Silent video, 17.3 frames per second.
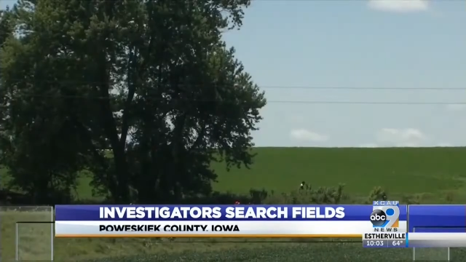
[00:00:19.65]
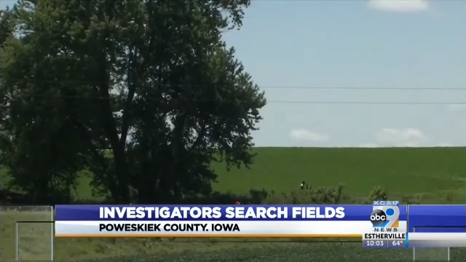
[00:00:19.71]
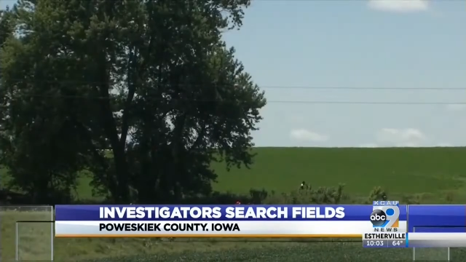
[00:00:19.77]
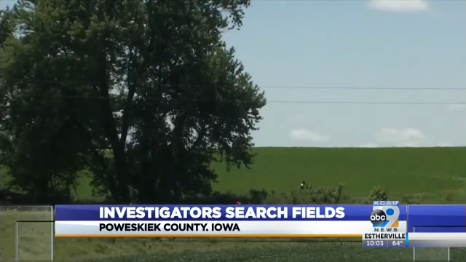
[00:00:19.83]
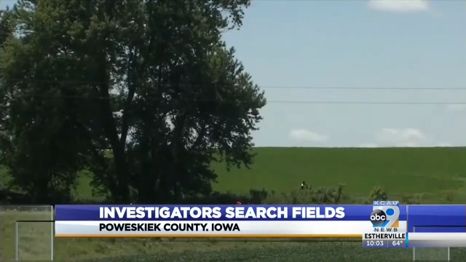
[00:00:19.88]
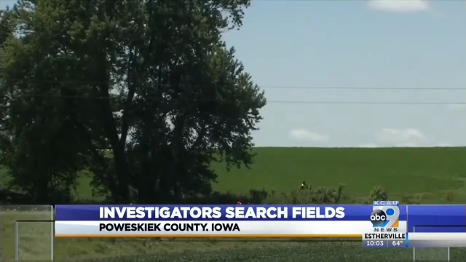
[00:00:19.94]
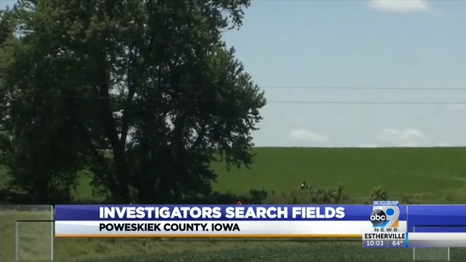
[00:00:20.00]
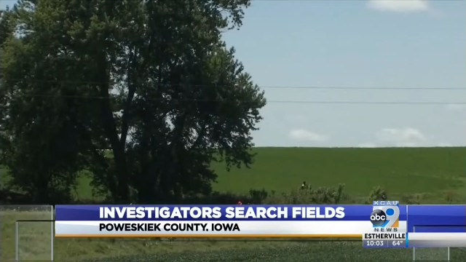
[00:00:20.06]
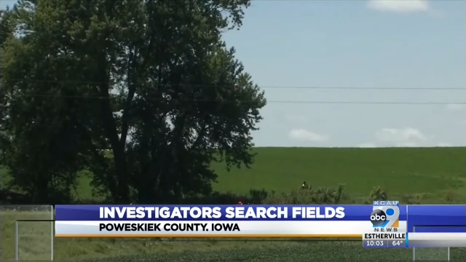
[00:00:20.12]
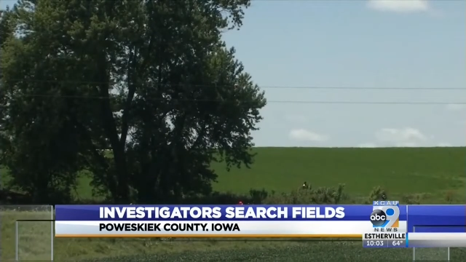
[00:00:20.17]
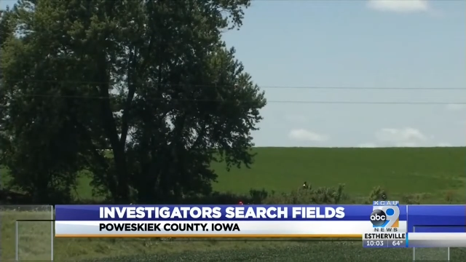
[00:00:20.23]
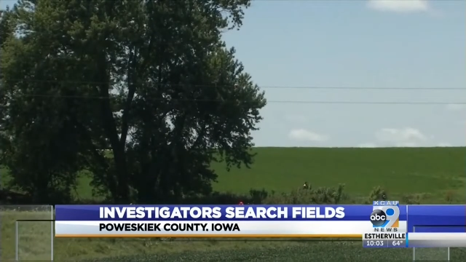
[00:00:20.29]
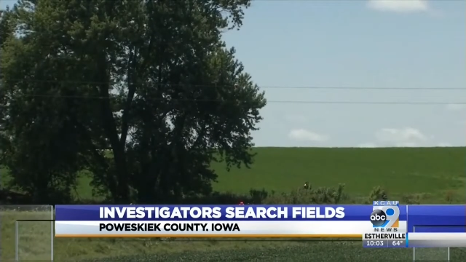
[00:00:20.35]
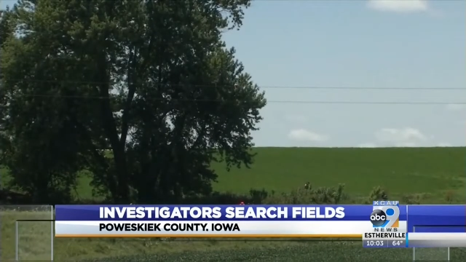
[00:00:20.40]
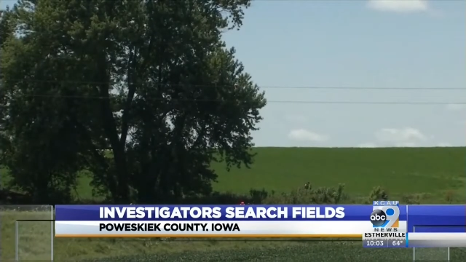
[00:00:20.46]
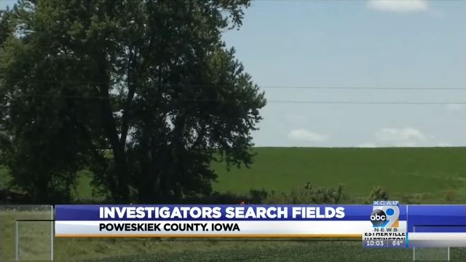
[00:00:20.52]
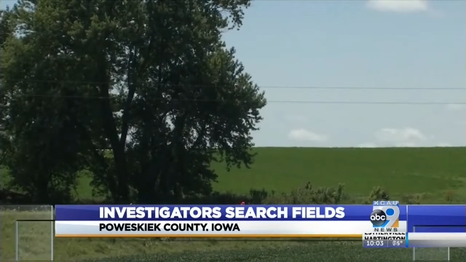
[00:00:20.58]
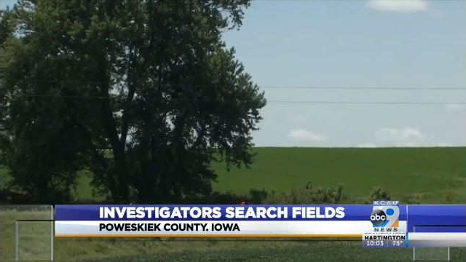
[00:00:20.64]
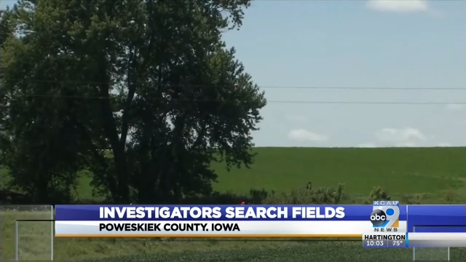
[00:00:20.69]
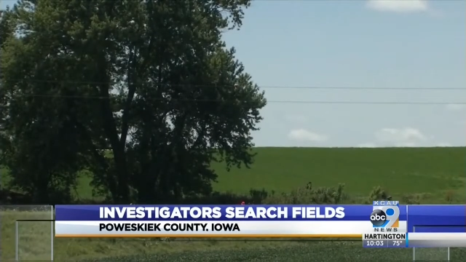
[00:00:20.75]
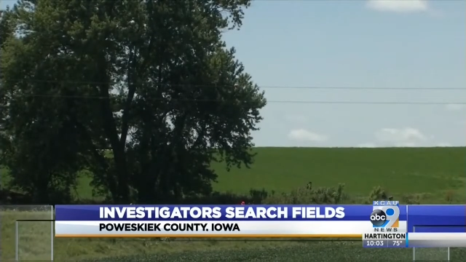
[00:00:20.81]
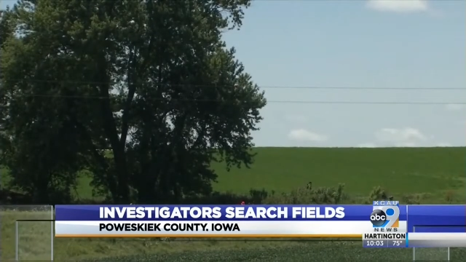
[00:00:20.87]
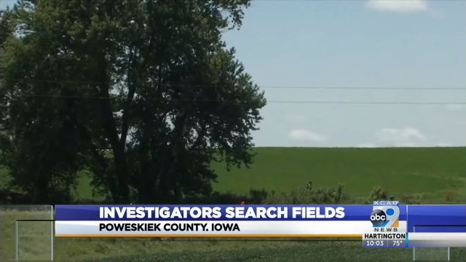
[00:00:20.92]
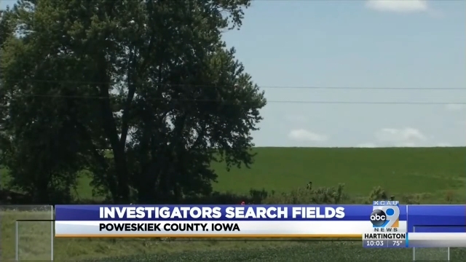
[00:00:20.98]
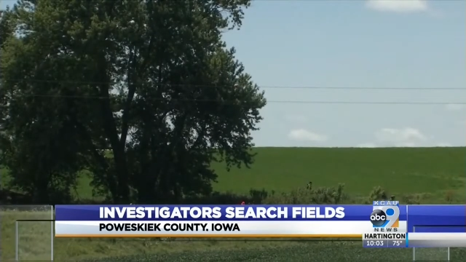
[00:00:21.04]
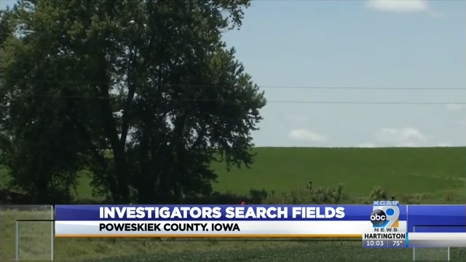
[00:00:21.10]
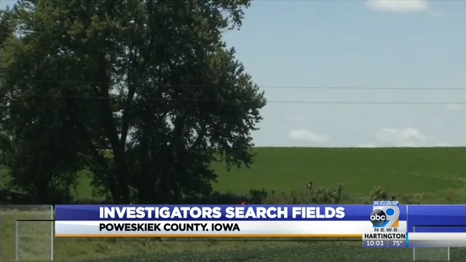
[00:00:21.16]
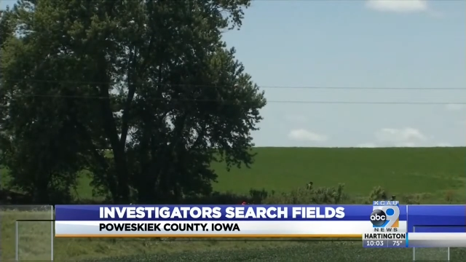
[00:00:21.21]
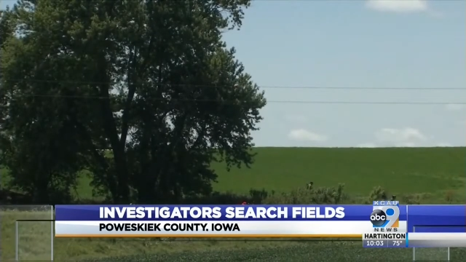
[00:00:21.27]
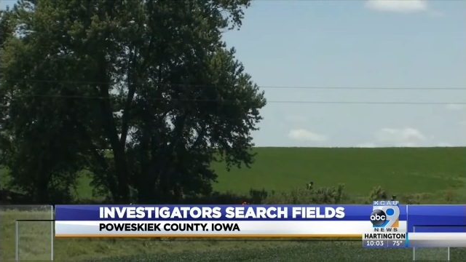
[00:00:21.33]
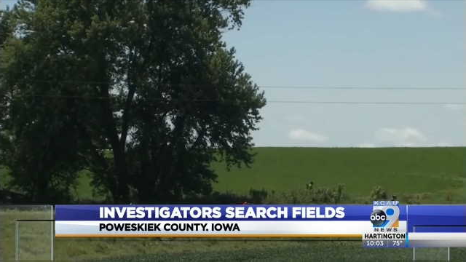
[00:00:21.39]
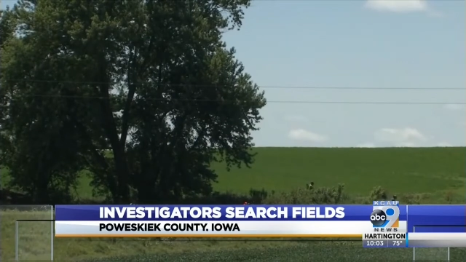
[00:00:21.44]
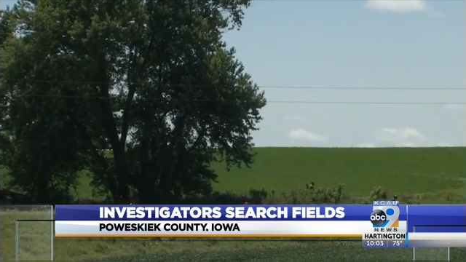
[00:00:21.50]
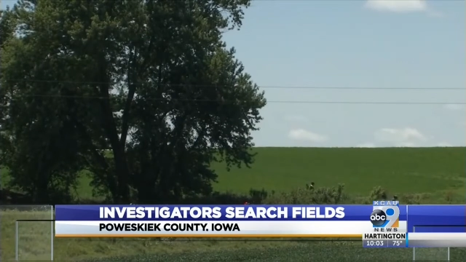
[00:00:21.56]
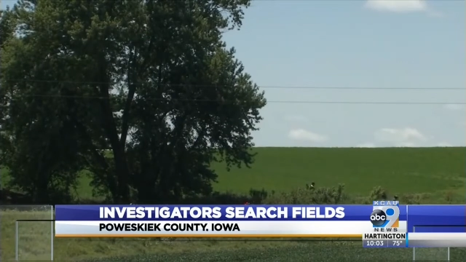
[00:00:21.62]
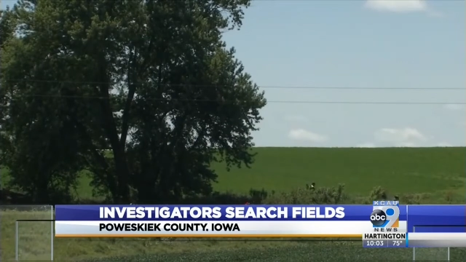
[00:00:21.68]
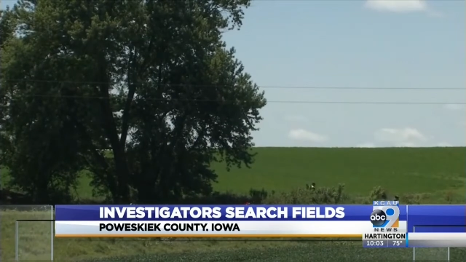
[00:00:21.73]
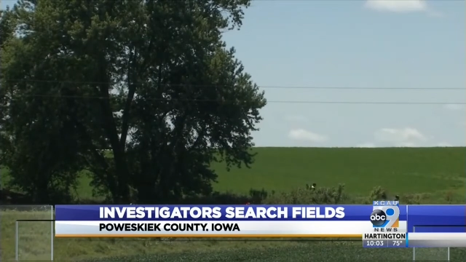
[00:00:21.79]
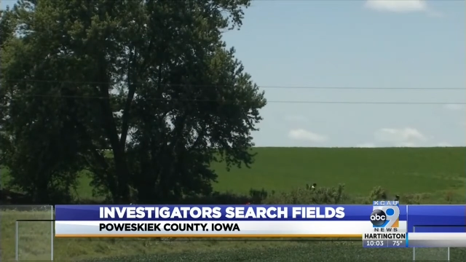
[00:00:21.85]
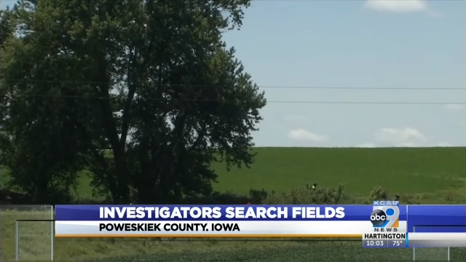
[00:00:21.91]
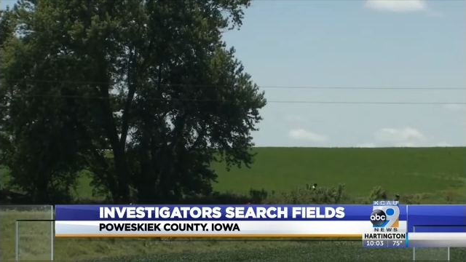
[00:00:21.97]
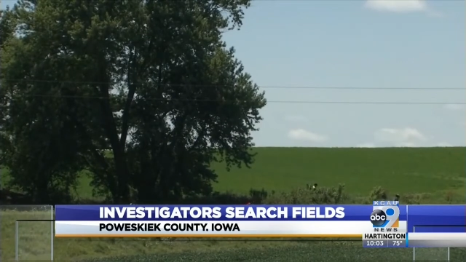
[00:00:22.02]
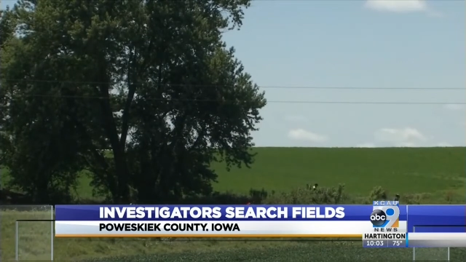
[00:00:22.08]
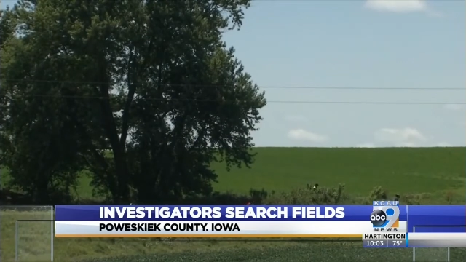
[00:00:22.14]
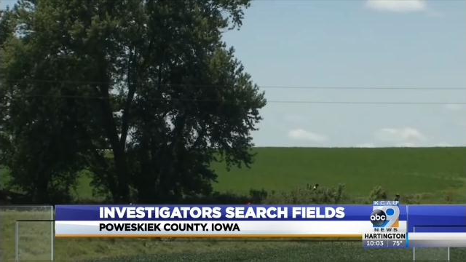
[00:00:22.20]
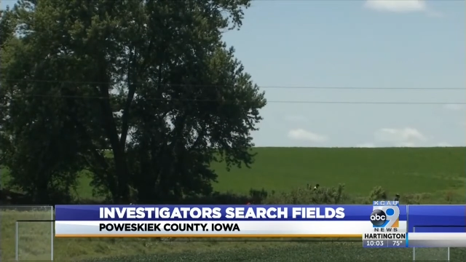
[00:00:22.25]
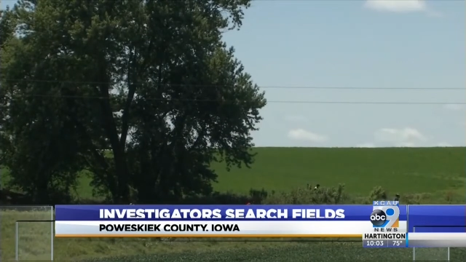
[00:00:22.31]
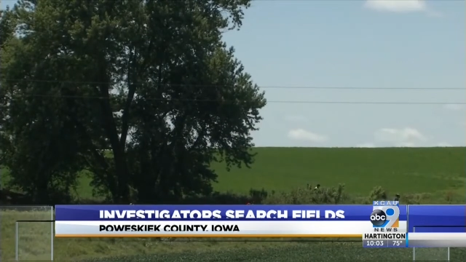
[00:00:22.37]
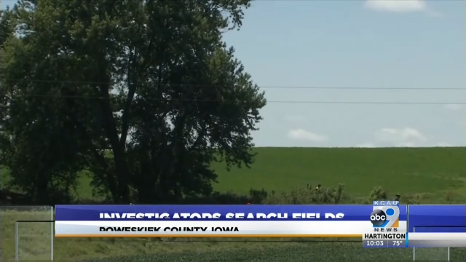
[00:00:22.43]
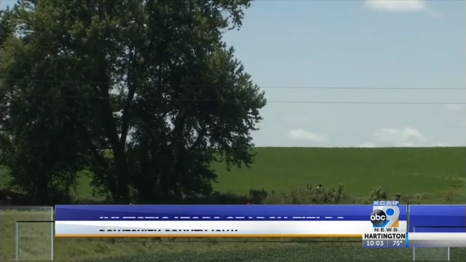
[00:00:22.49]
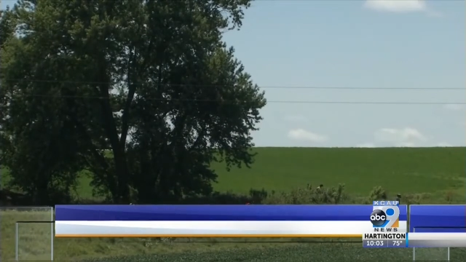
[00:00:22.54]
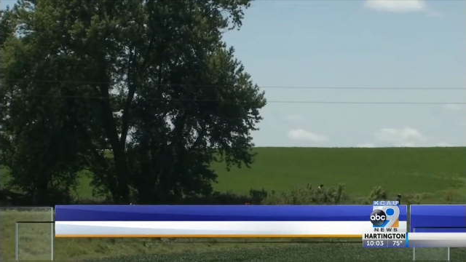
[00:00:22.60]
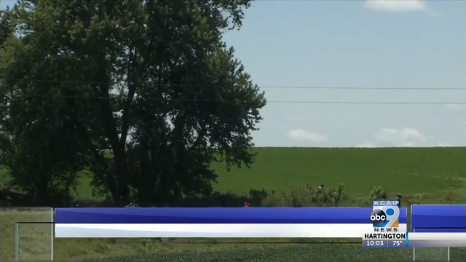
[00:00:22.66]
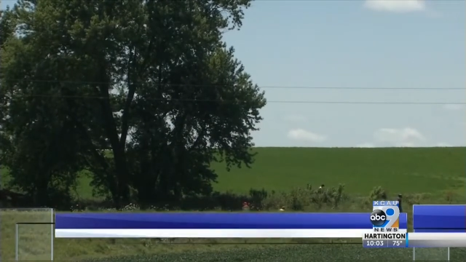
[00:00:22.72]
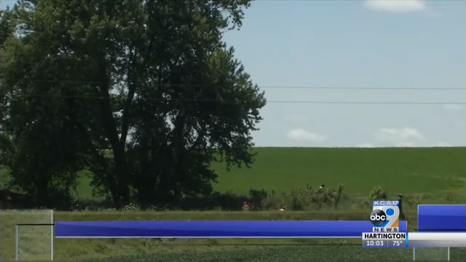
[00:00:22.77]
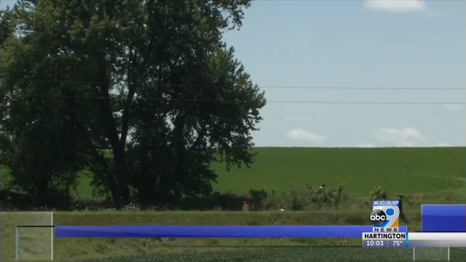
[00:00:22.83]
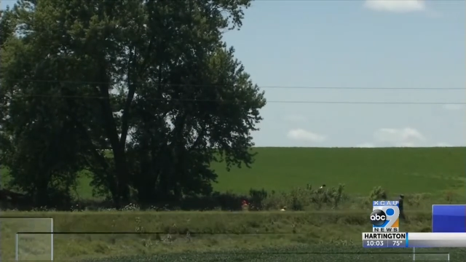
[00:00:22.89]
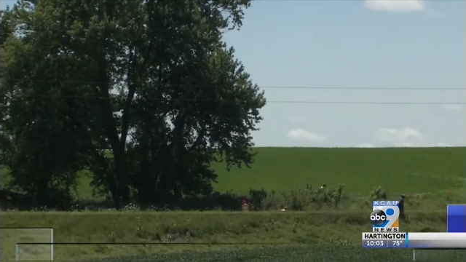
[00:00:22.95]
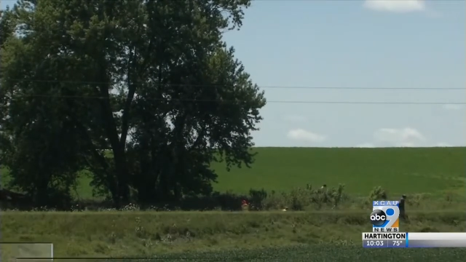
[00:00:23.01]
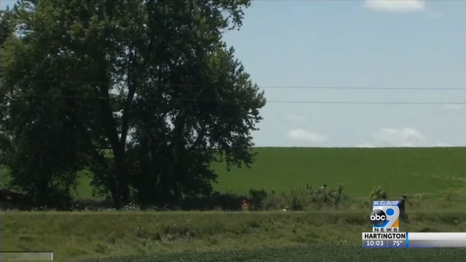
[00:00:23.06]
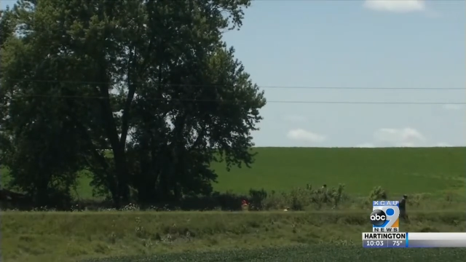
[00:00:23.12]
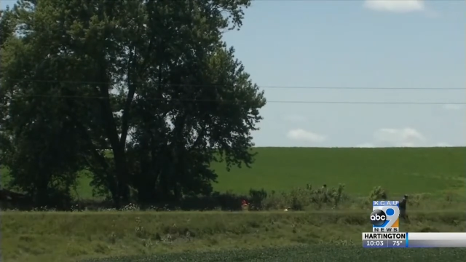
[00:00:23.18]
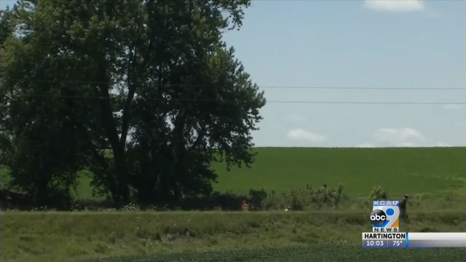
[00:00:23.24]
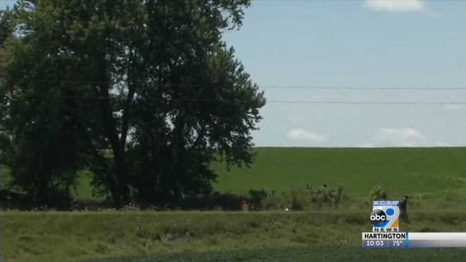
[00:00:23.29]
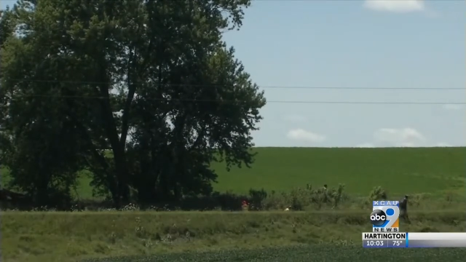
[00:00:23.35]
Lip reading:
(no speaker visible)